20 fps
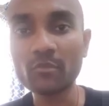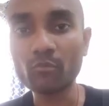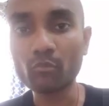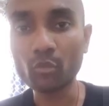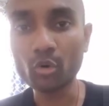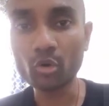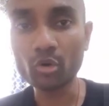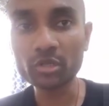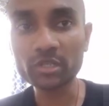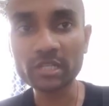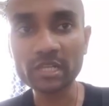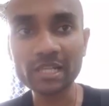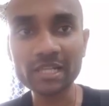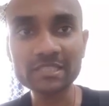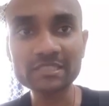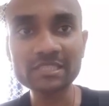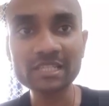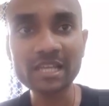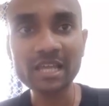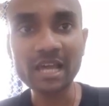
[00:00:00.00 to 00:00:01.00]
more
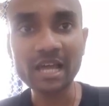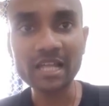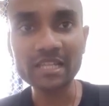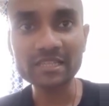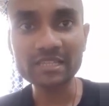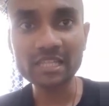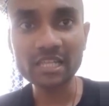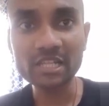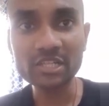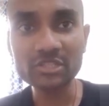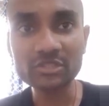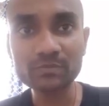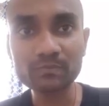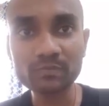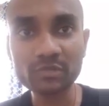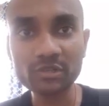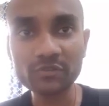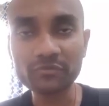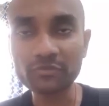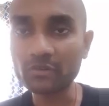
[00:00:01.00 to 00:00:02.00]
clicks, and they'll
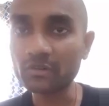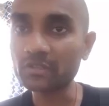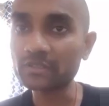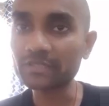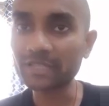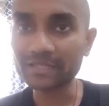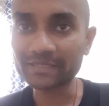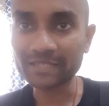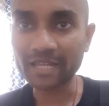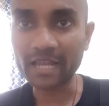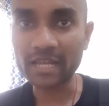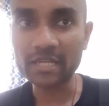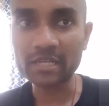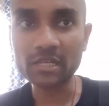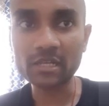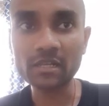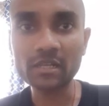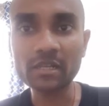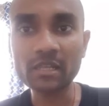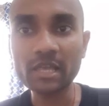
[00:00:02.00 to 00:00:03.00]
prefer the
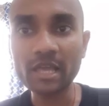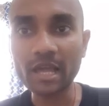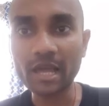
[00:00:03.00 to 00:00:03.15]
title